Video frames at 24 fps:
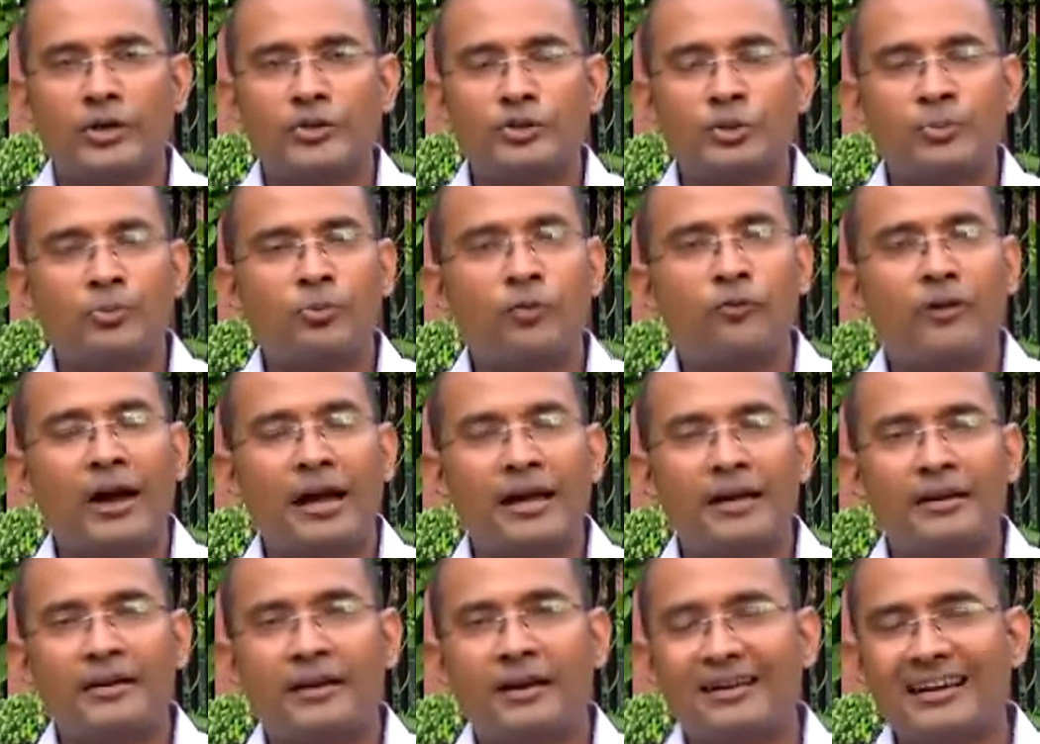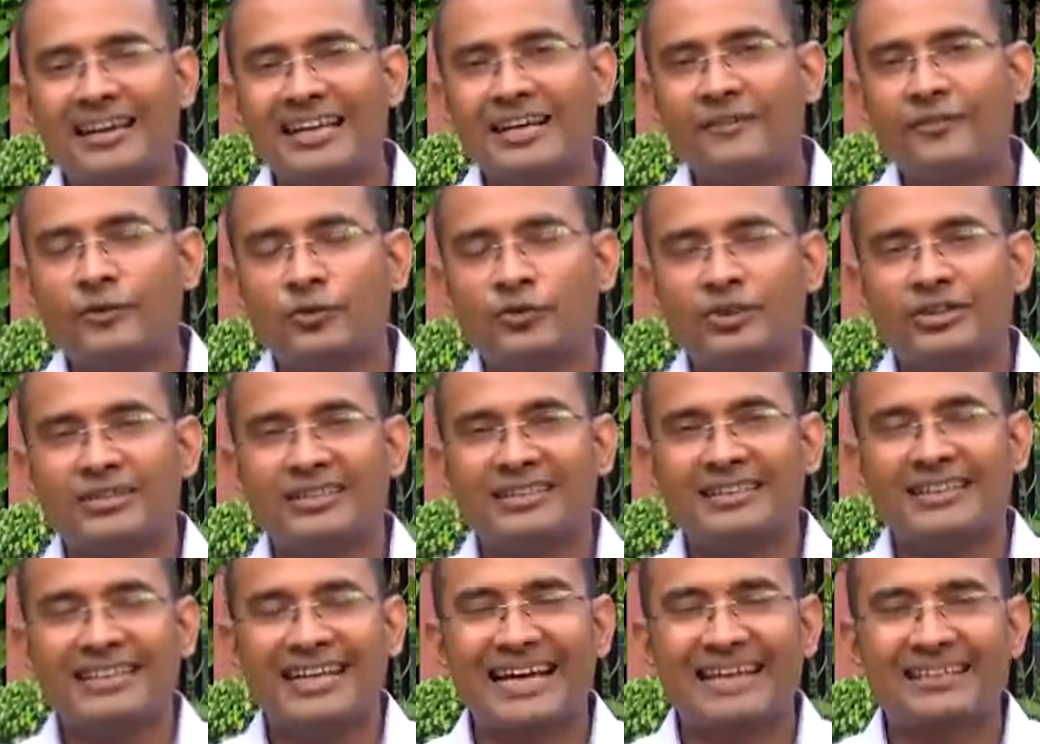to provide relief to the
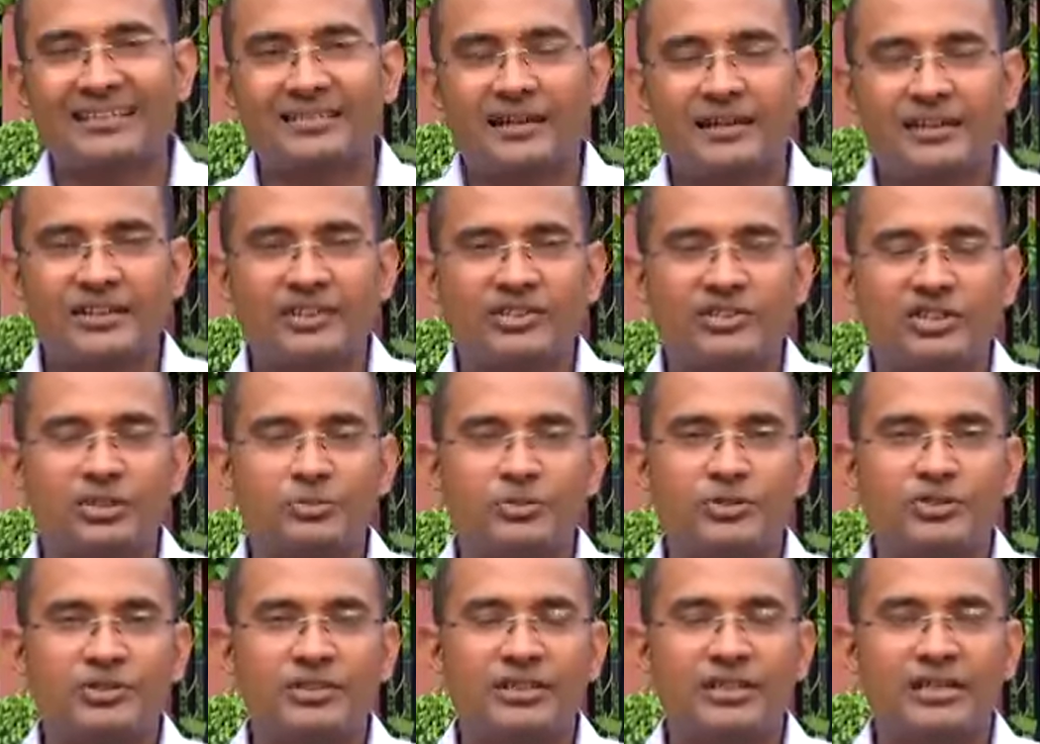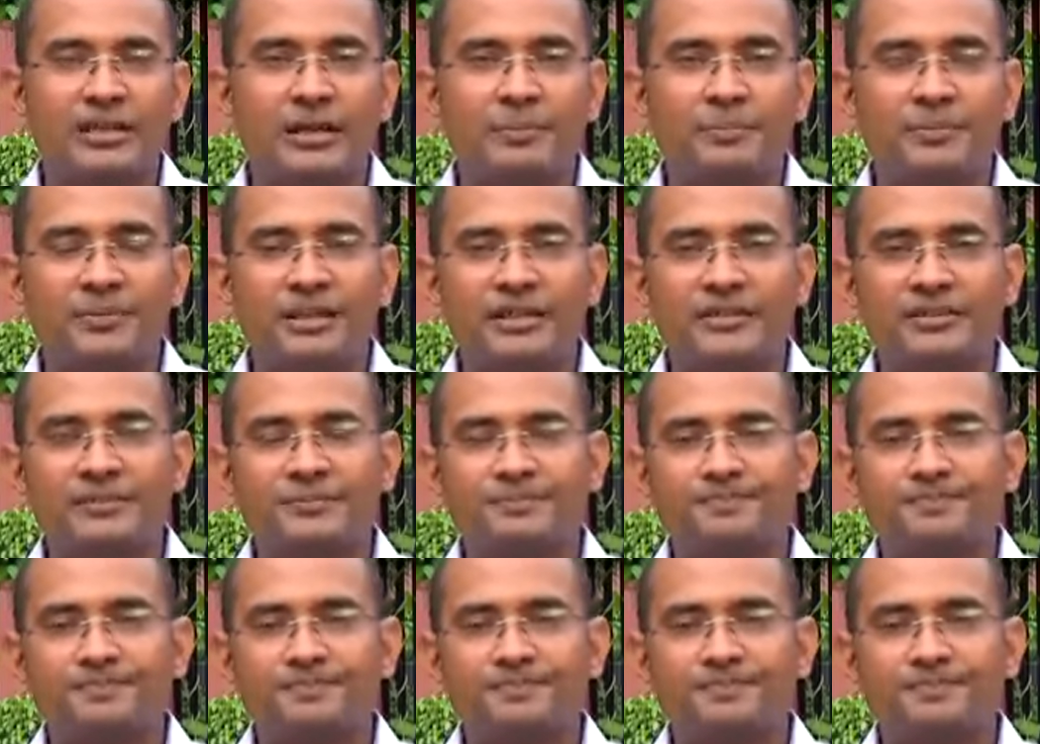city gas distribution companies